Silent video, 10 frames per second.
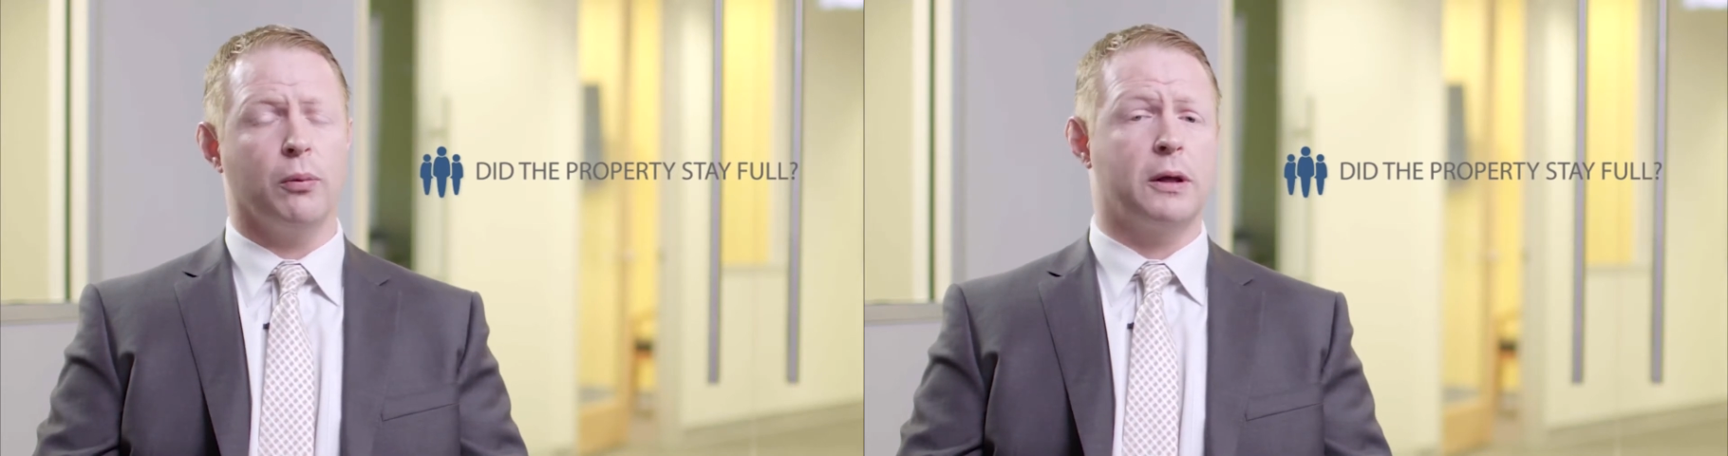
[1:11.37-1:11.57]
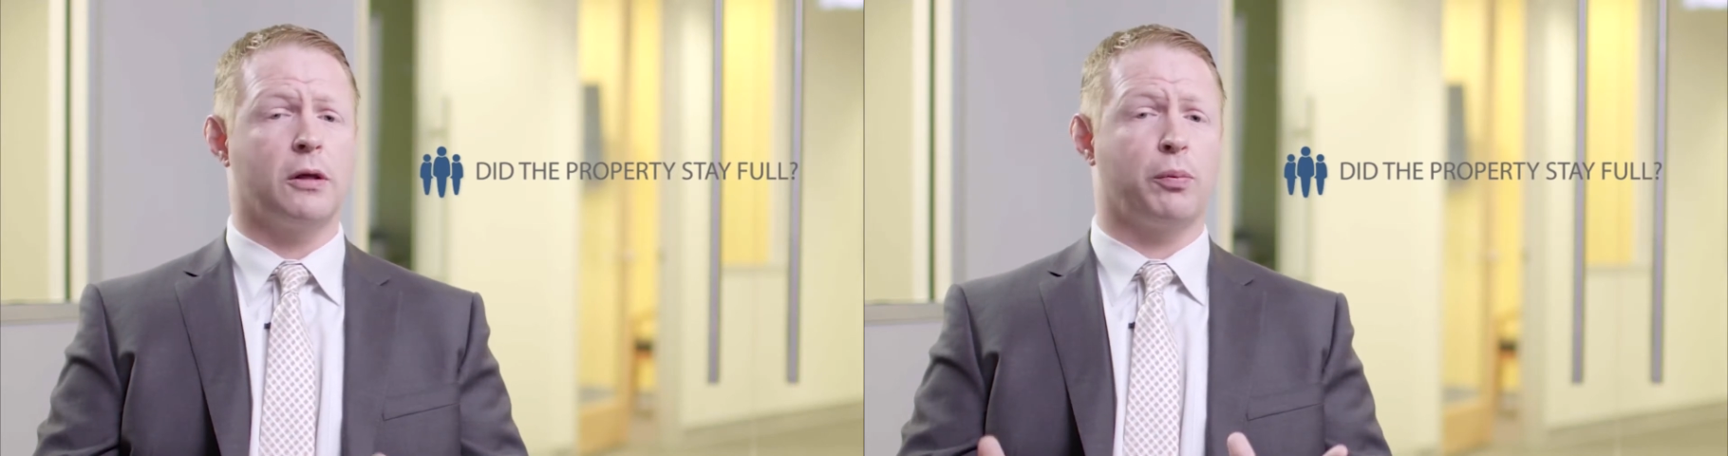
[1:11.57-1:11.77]

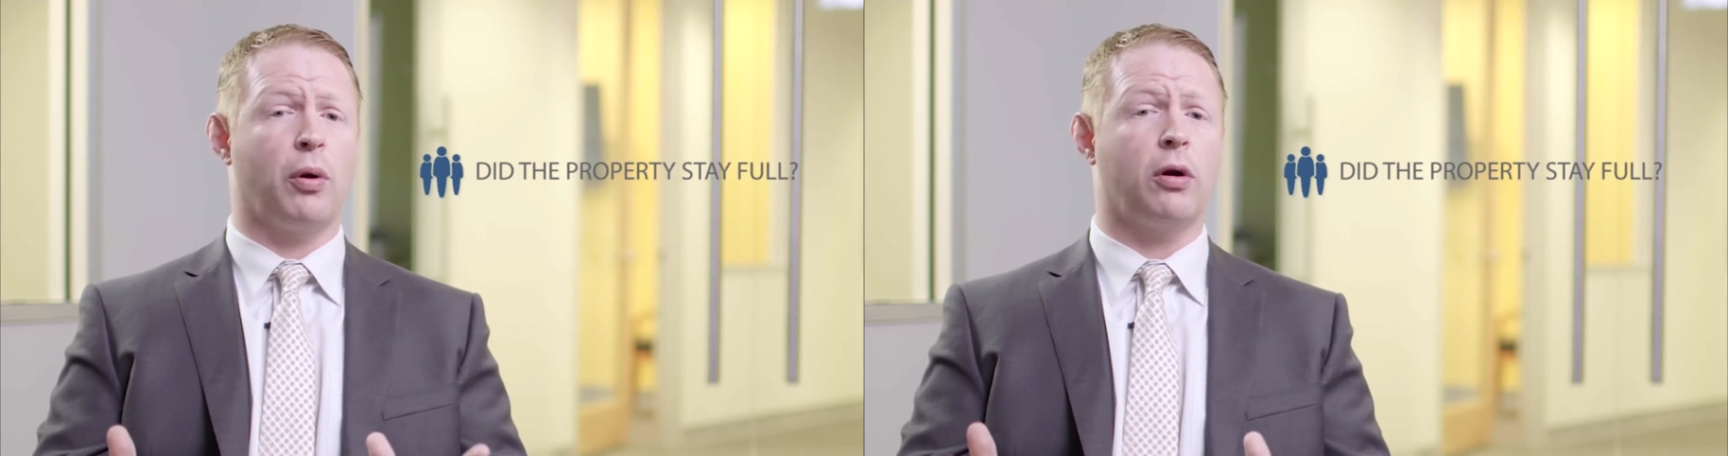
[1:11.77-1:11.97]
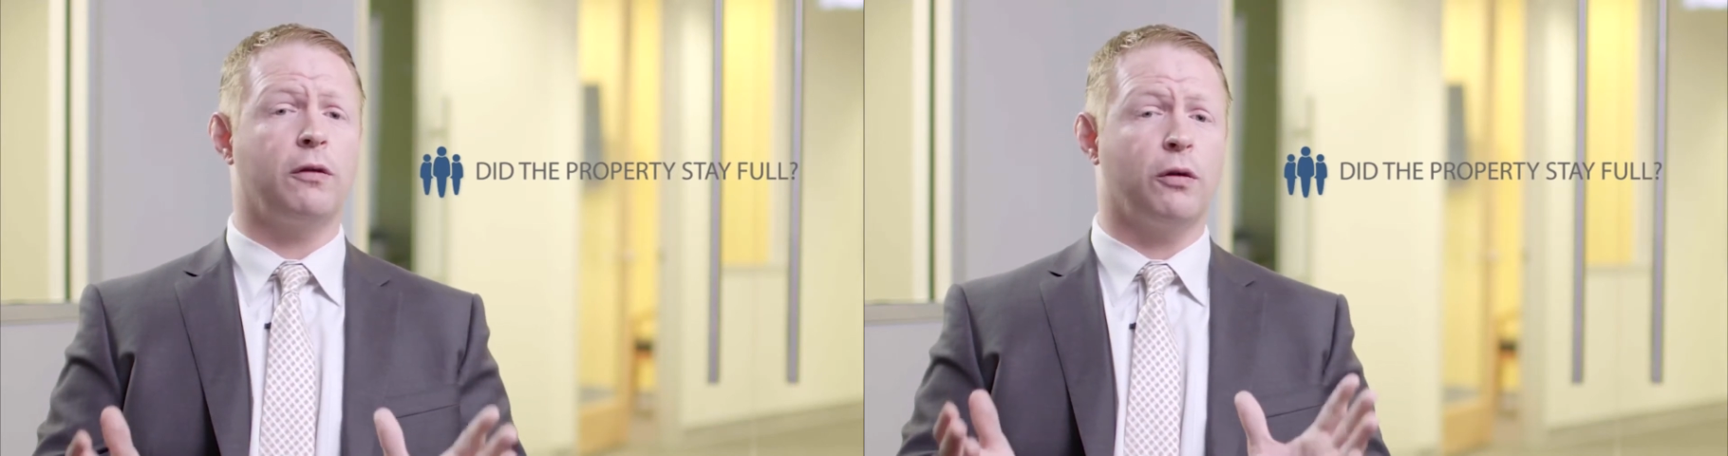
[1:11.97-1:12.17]
because
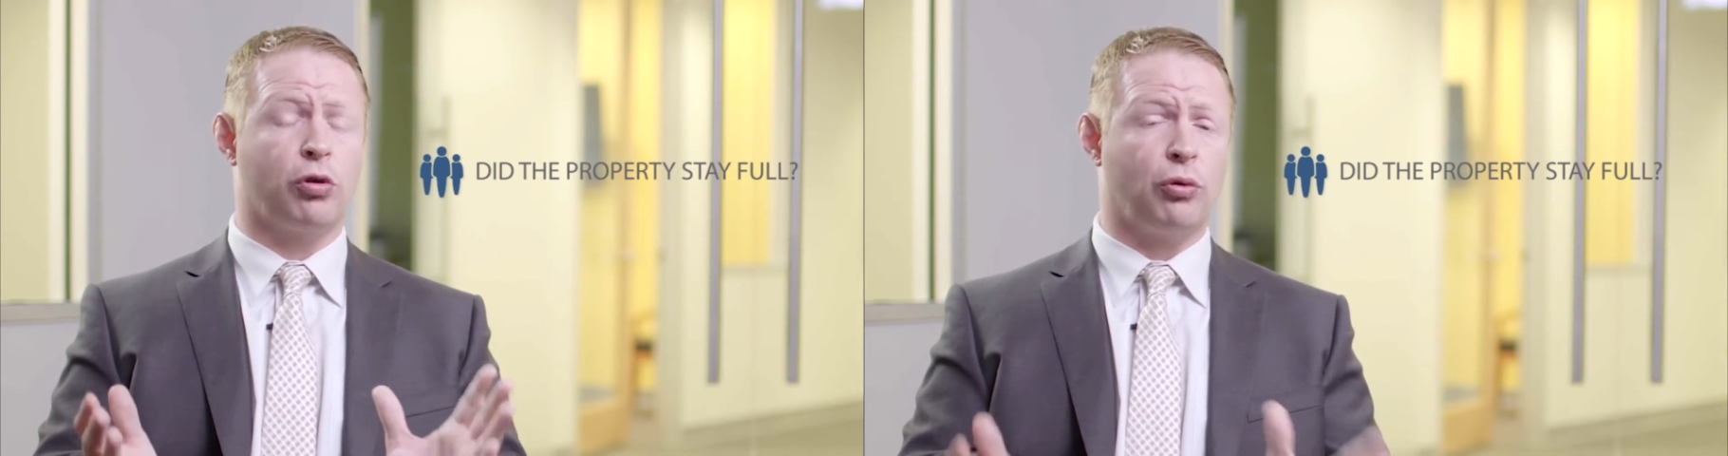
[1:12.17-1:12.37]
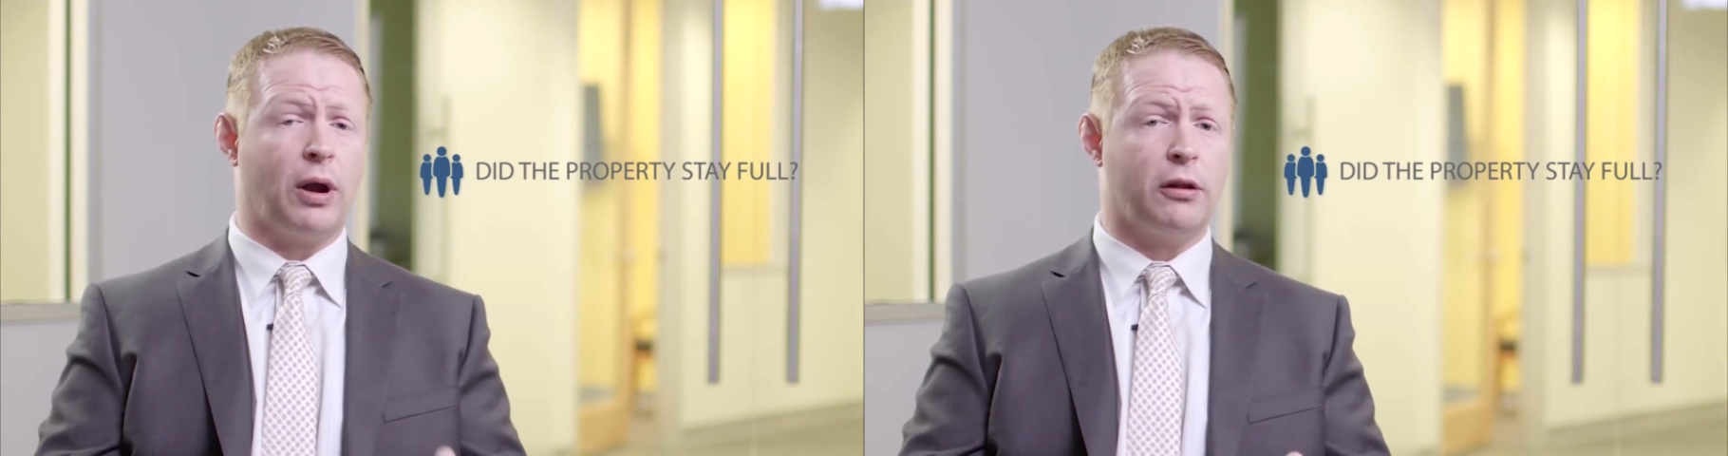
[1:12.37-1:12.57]
part of your
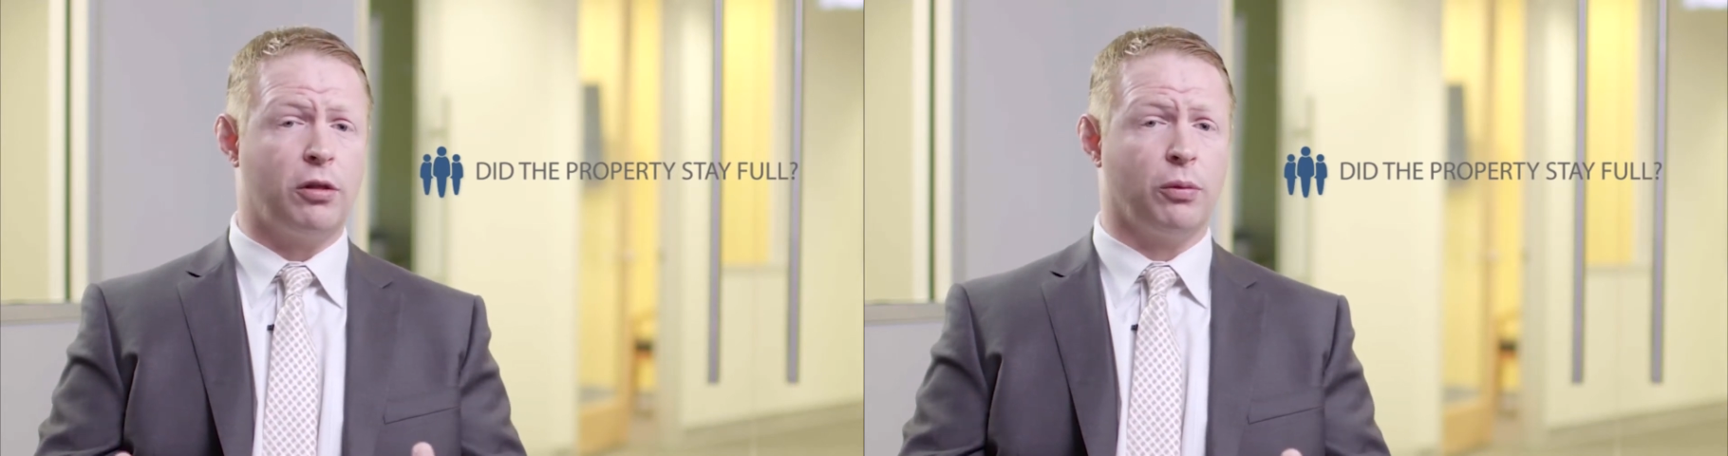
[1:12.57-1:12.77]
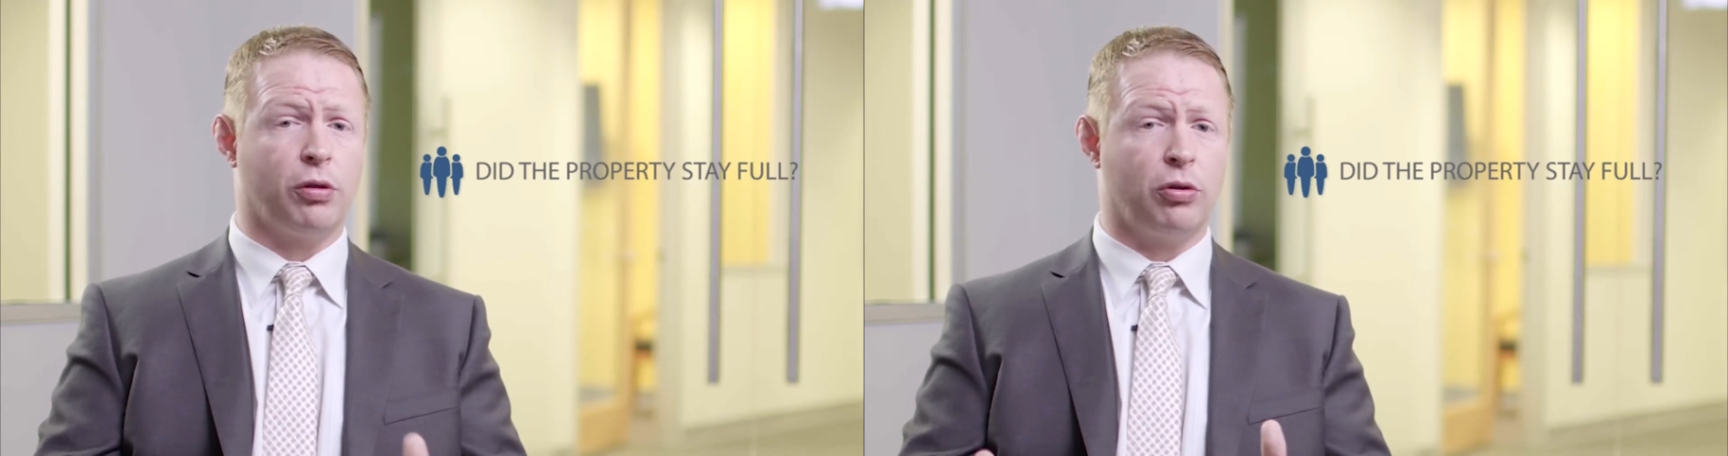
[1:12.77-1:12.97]

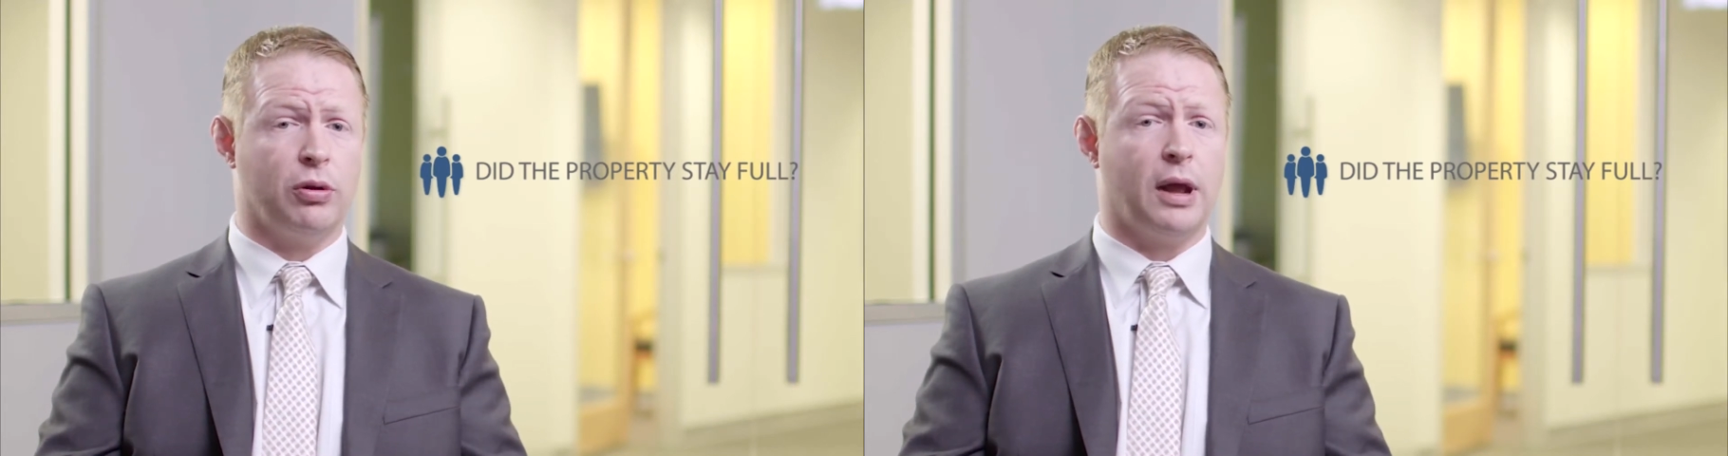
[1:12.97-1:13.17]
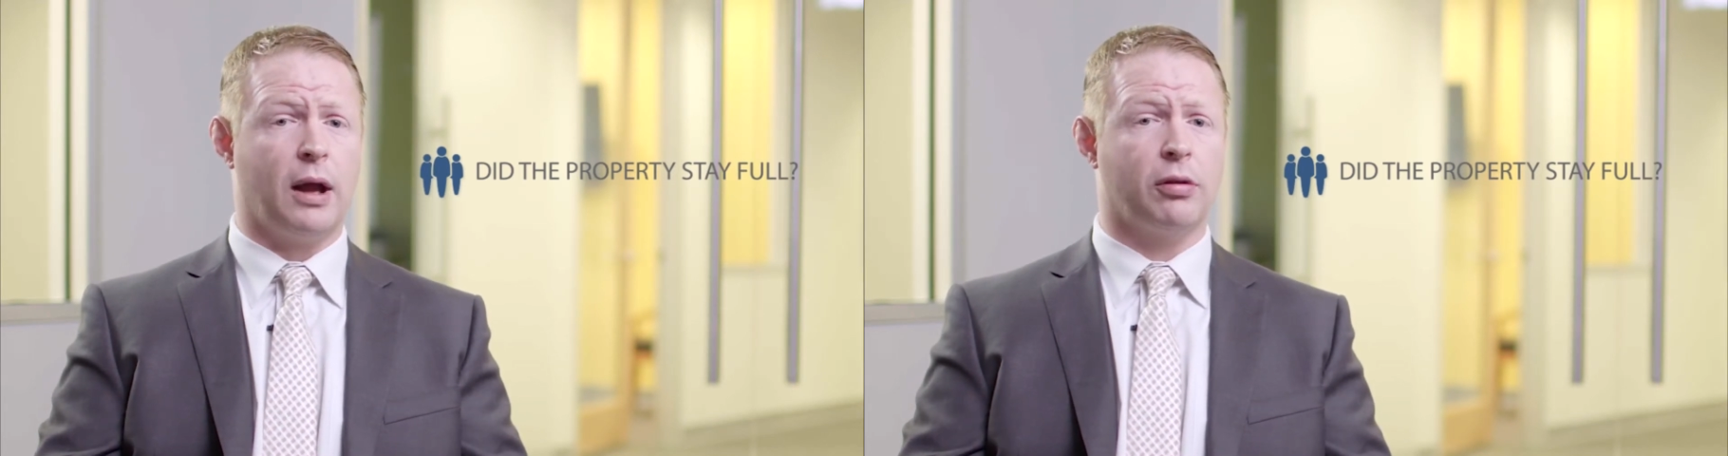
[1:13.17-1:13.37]
strategy with
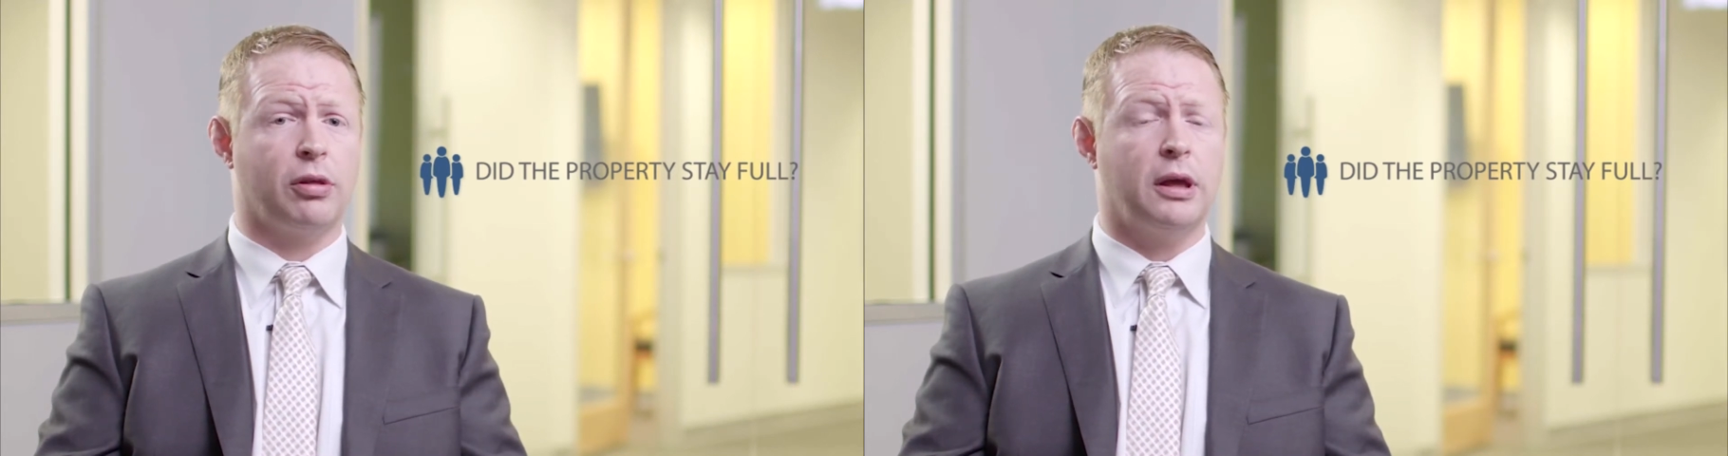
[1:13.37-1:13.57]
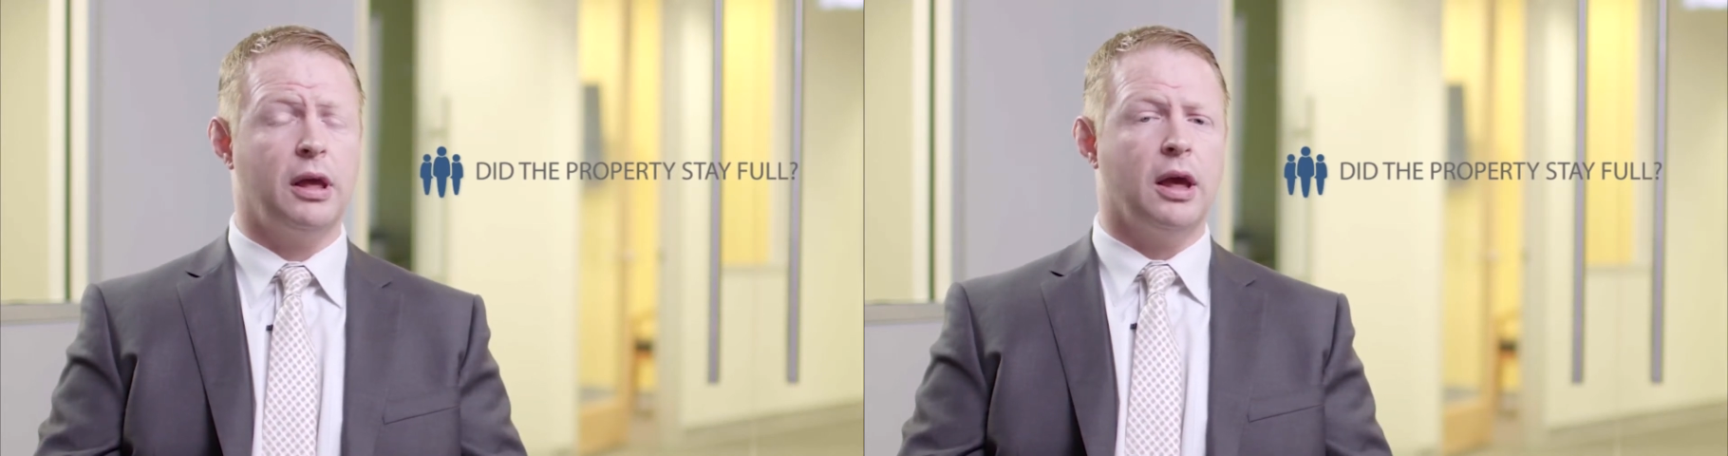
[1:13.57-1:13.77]
student housing